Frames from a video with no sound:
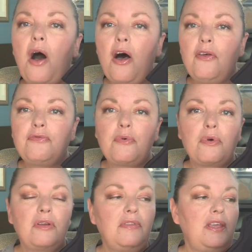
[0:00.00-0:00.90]
All
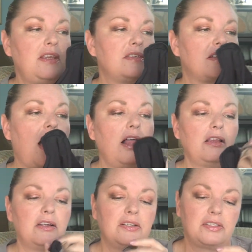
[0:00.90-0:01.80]
four of these
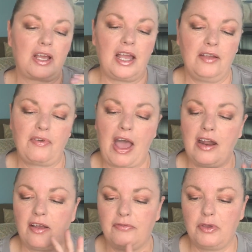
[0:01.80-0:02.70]
colors, I've
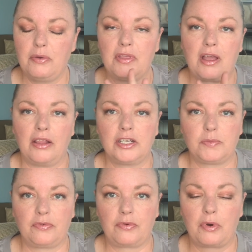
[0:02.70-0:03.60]
had a few of the colors
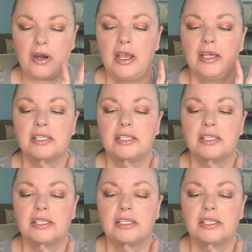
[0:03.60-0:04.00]
before.